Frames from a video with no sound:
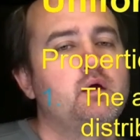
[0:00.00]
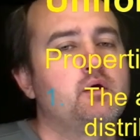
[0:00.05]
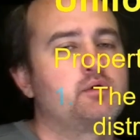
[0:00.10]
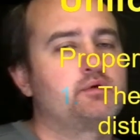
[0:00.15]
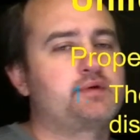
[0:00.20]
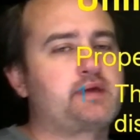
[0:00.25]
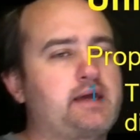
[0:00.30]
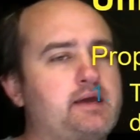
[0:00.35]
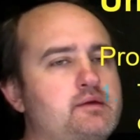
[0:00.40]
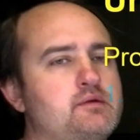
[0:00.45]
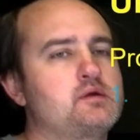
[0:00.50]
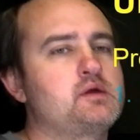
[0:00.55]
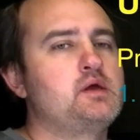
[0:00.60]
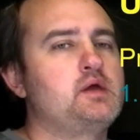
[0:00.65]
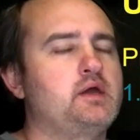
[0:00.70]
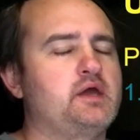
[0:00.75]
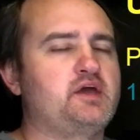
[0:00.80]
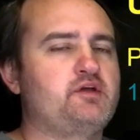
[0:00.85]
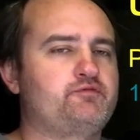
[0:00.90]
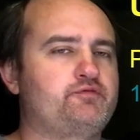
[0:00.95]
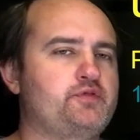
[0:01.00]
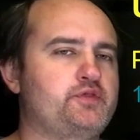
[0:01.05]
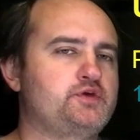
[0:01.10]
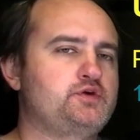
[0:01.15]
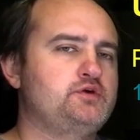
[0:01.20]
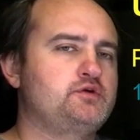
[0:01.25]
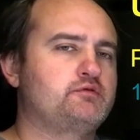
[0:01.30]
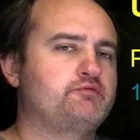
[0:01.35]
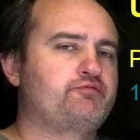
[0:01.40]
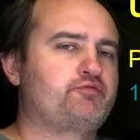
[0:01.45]
Okay? And for the
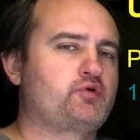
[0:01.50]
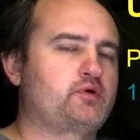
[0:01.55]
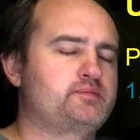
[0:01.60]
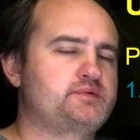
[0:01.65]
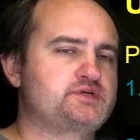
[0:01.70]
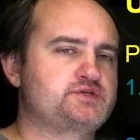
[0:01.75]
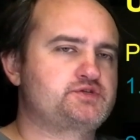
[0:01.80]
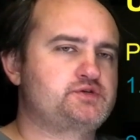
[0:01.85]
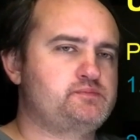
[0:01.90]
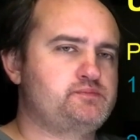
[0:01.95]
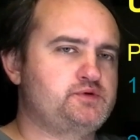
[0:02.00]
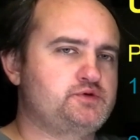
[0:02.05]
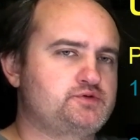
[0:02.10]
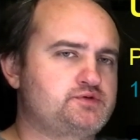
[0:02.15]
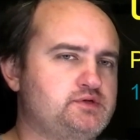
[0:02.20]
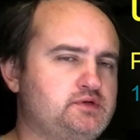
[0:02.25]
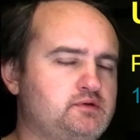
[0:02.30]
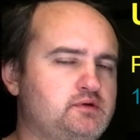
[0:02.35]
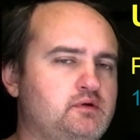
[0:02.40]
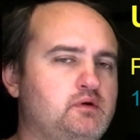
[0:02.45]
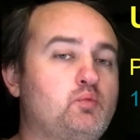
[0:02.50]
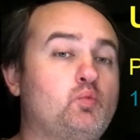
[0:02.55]
uniform distribution,